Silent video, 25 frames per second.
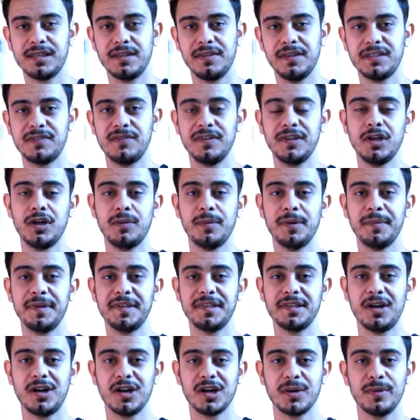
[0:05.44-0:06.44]
in this video I'm going to be
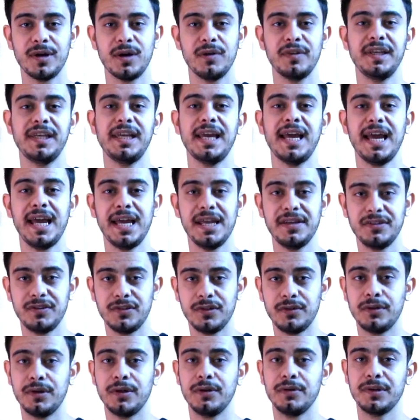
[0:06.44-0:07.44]
talking about the
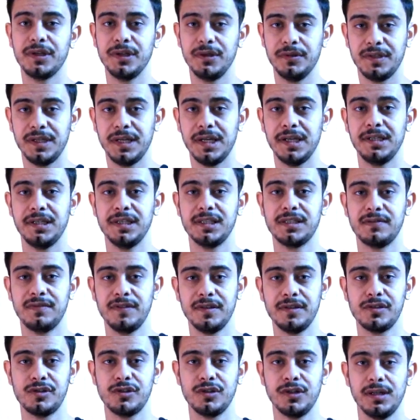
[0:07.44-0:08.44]
enterocutaneous
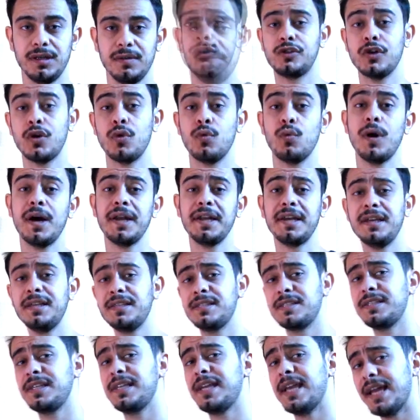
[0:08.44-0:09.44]
fistula. So what
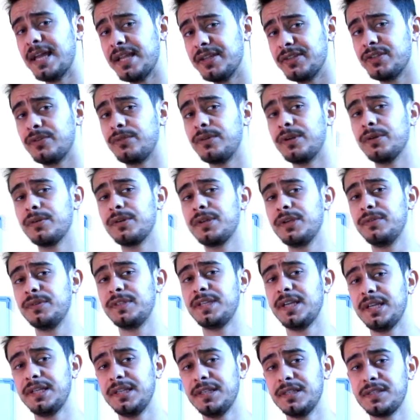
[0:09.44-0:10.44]
is the
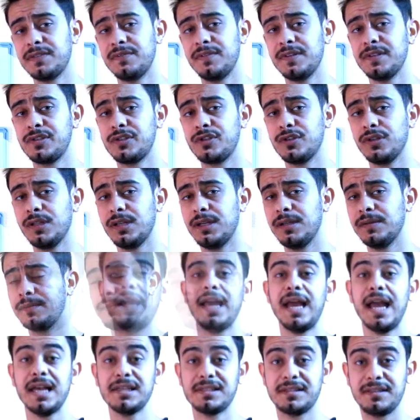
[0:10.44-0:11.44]
enterocutaneous fistula?
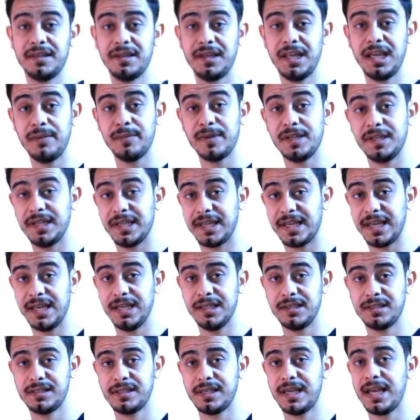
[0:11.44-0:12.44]
As the name
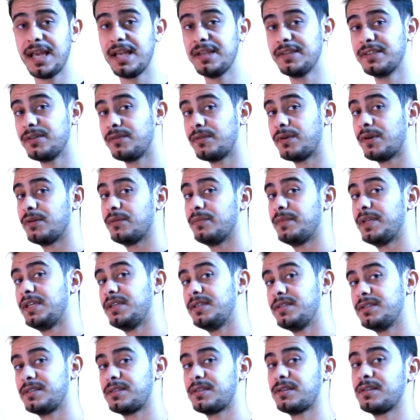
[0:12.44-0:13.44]
indicates, entero
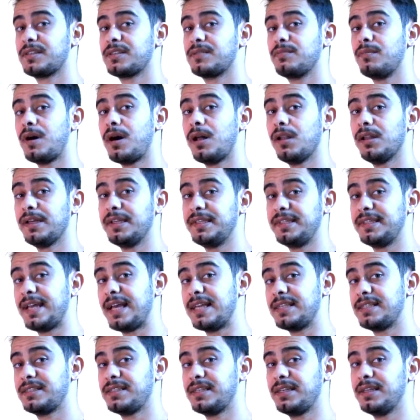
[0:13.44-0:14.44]
means small
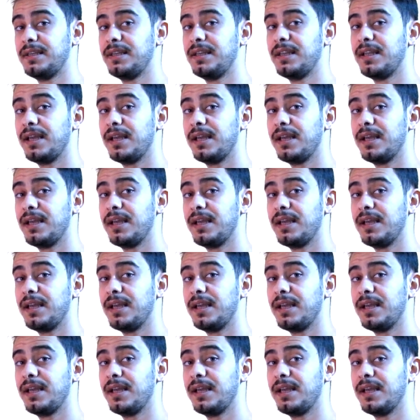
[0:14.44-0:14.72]
intestine